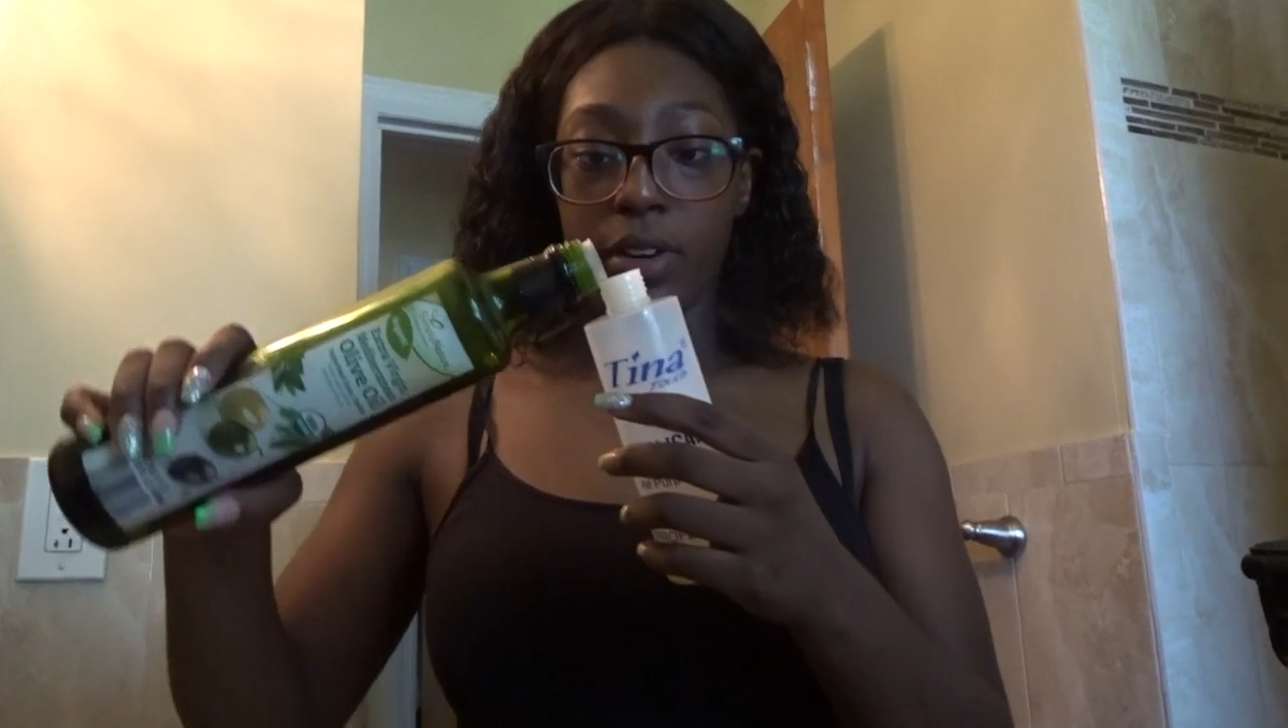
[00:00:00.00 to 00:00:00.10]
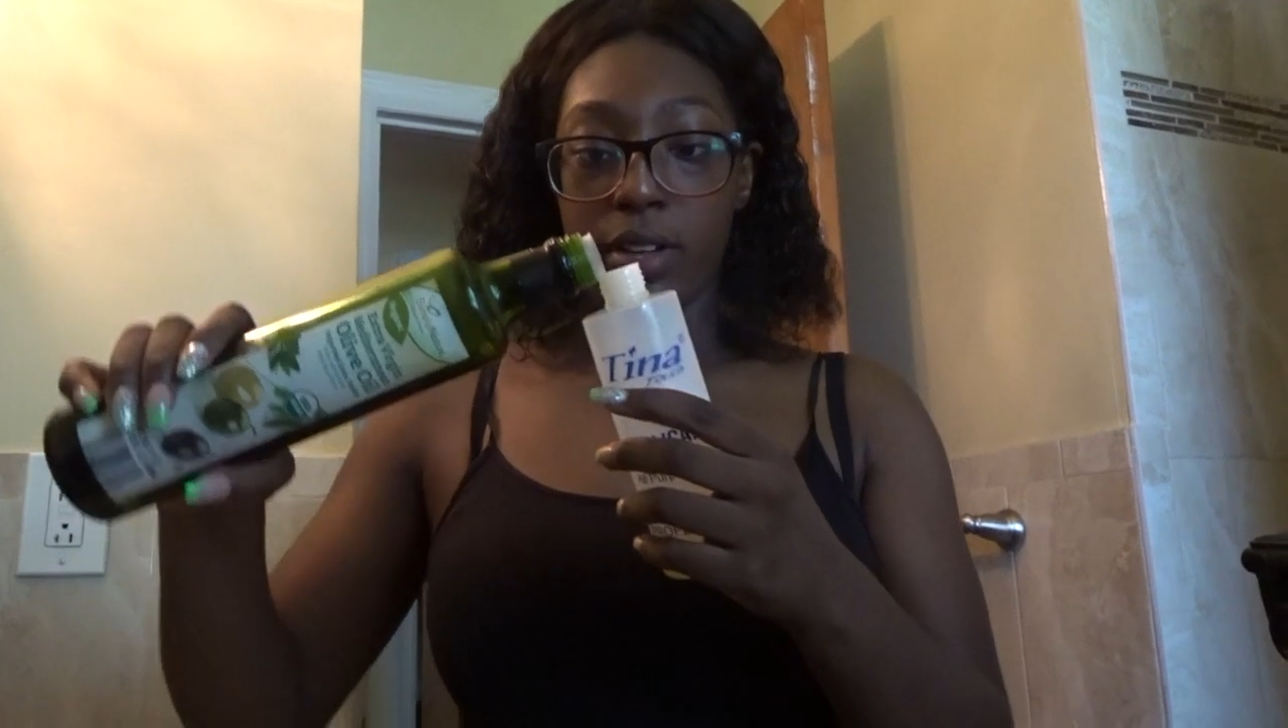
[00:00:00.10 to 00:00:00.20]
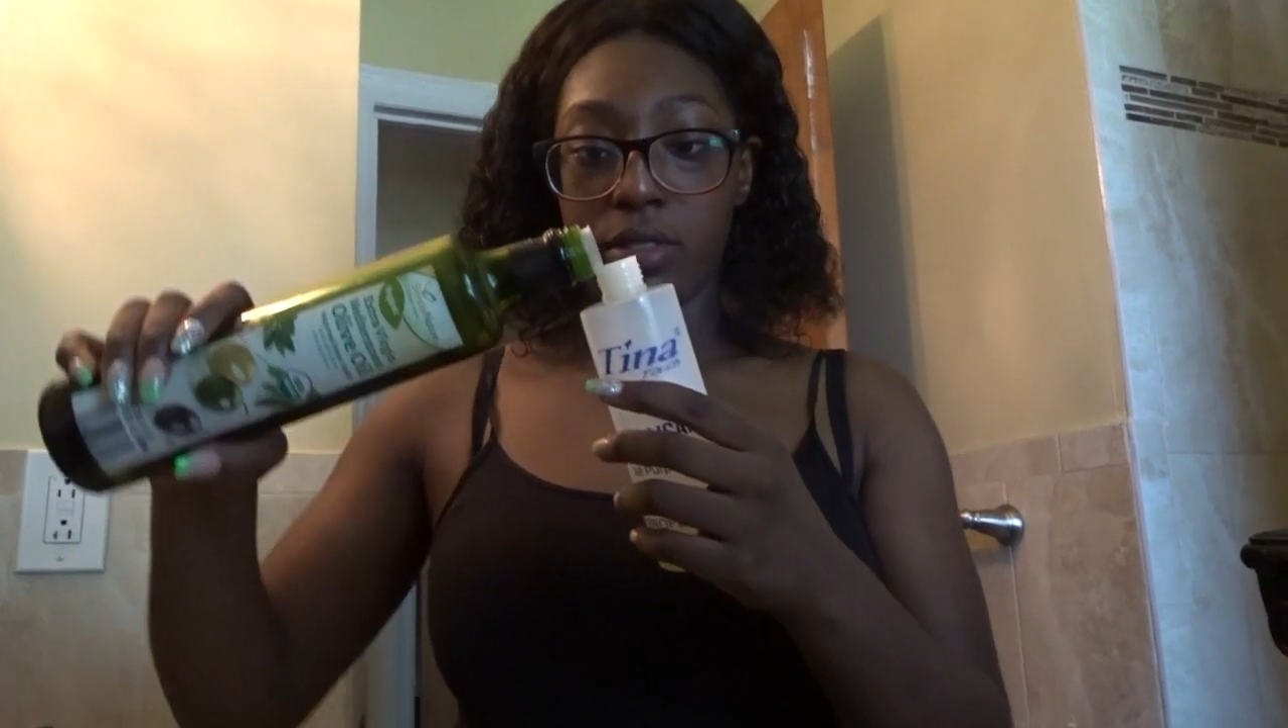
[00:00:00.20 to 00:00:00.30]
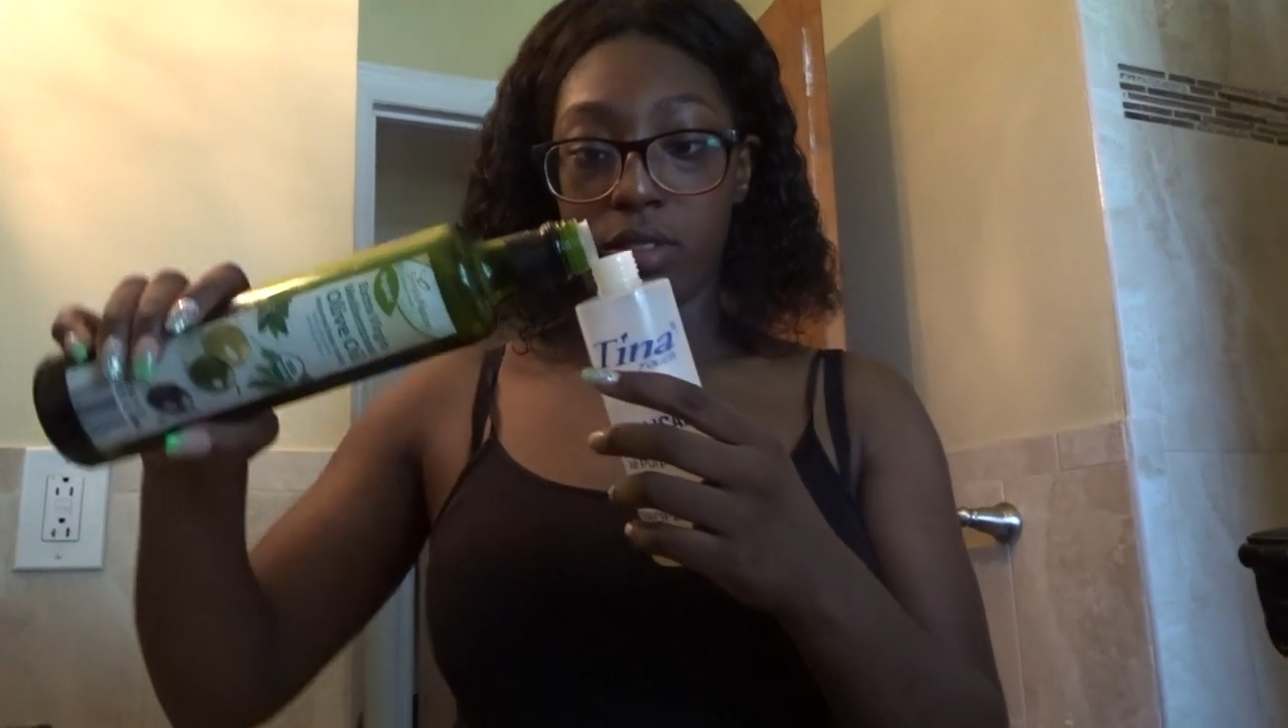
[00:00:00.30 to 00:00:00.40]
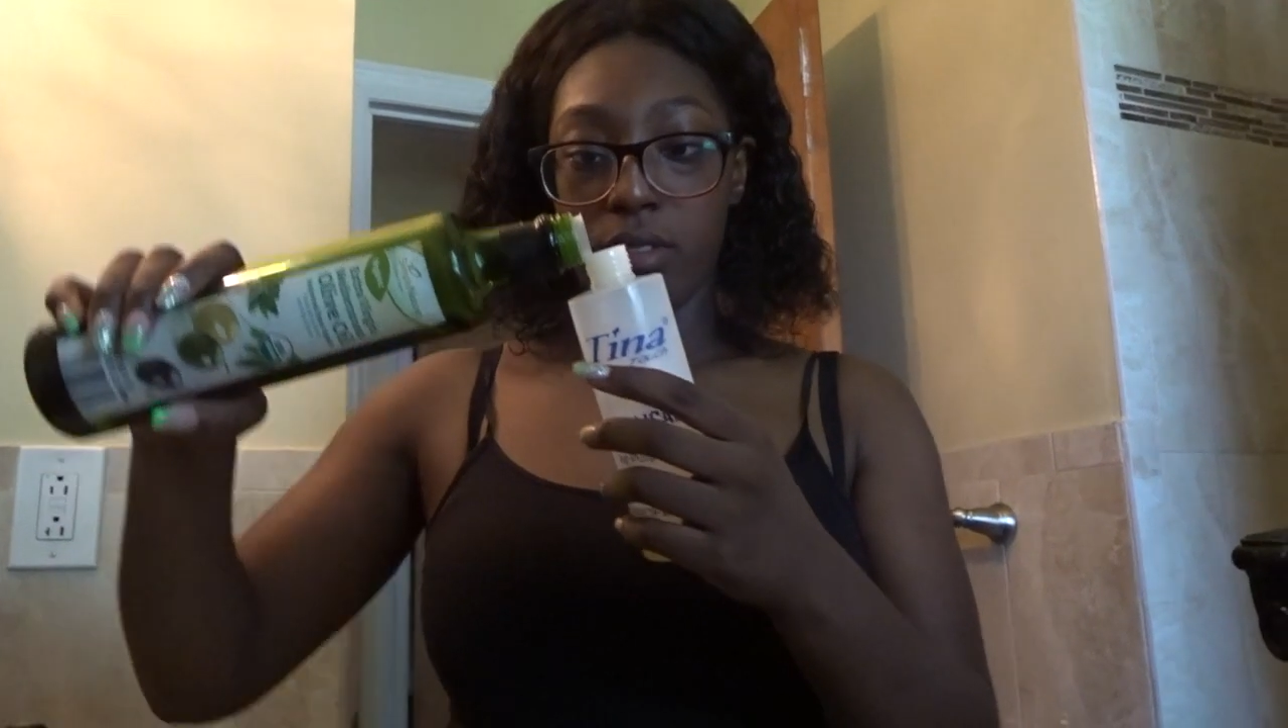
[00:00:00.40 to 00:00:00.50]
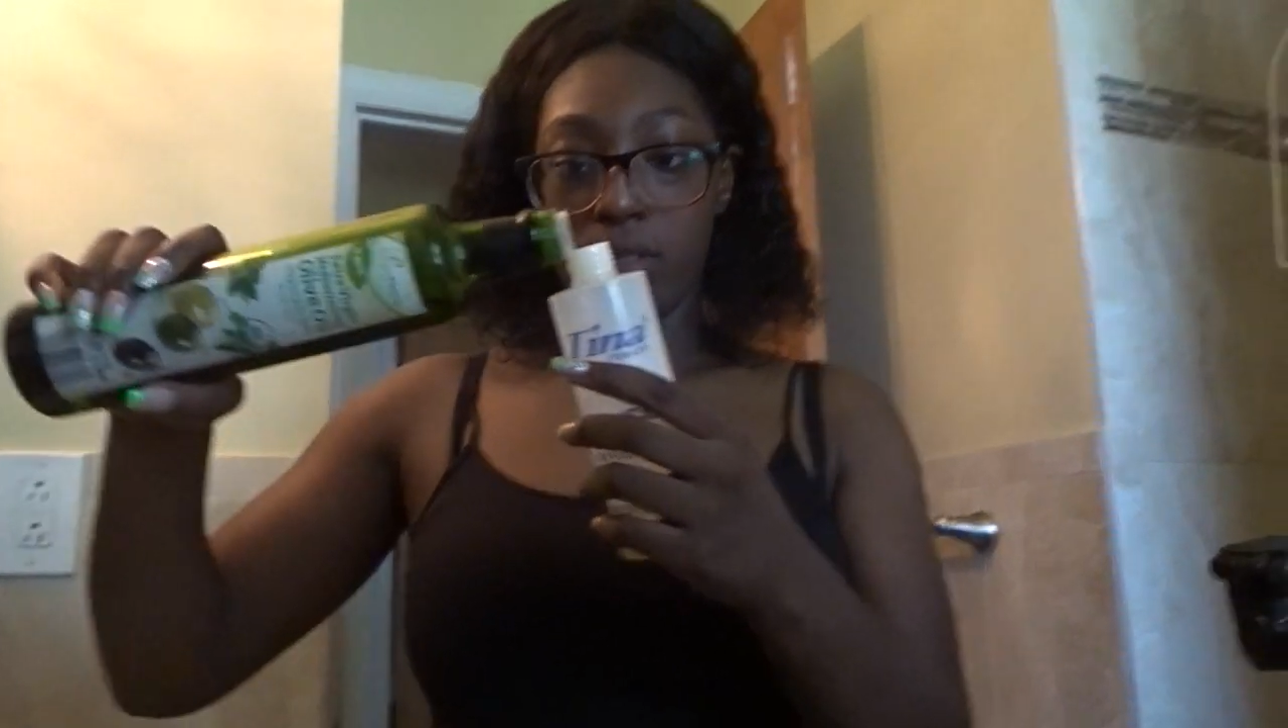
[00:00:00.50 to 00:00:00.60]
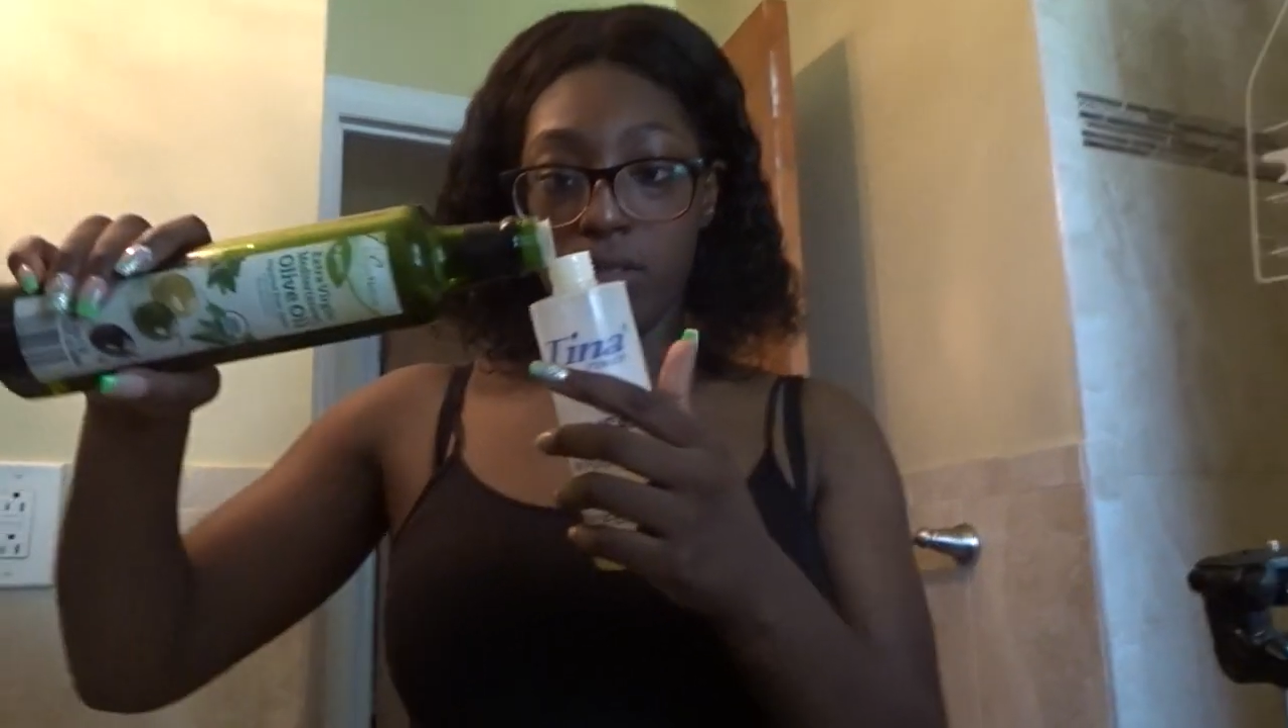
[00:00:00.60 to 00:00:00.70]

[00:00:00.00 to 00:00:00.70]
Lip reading: 4 ounces.